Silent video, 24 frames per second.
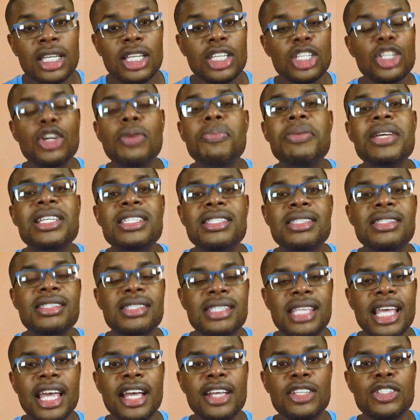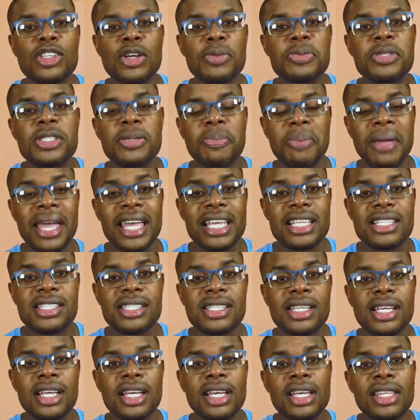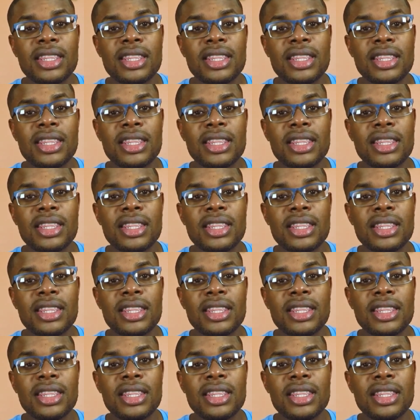your business takes up space.